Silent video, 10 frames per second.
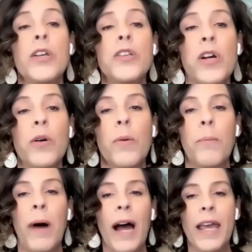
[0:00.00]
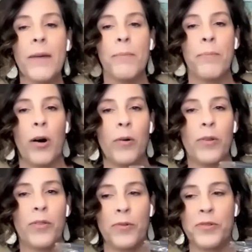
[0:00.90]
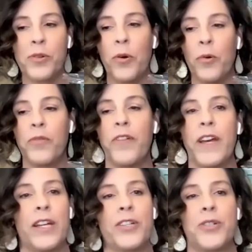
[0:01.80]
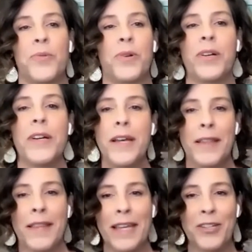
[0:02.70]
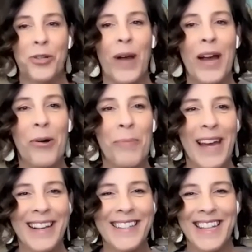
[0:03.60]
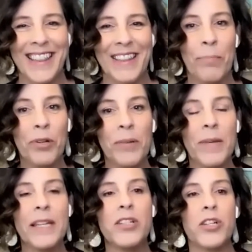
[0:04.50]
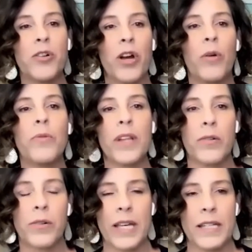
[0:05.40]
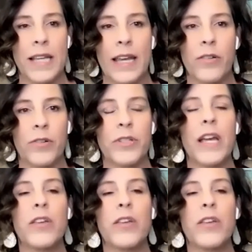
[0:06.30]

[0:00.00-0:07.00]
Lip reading: So buy in bulk those goldfish or the trail mix and put them into your own little containers,